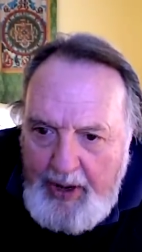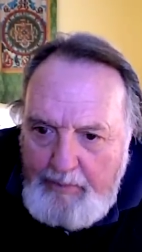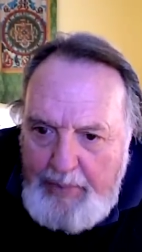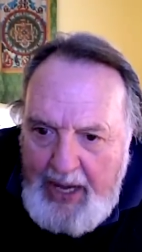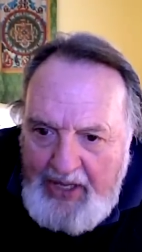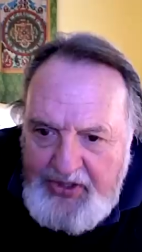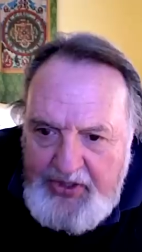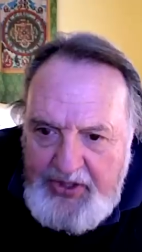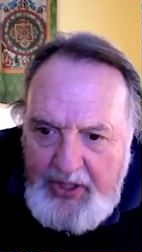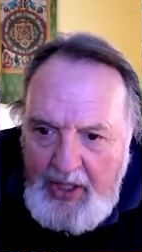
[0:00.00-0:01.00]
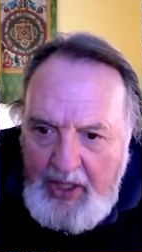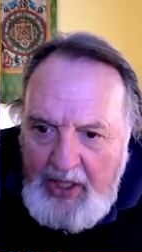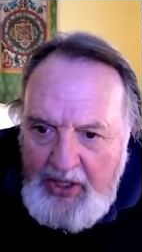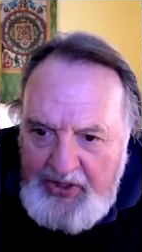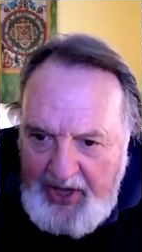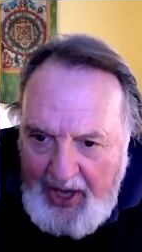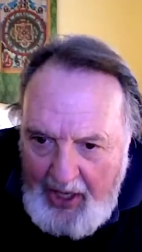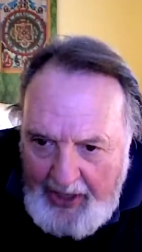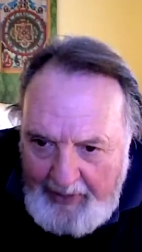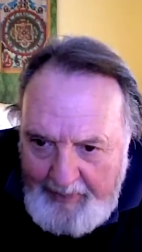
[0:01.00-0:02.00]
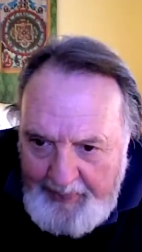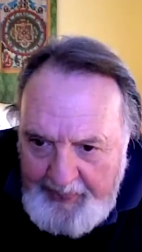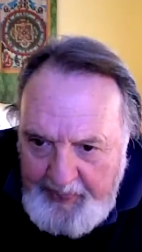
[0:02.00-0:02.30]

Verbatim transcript: best selling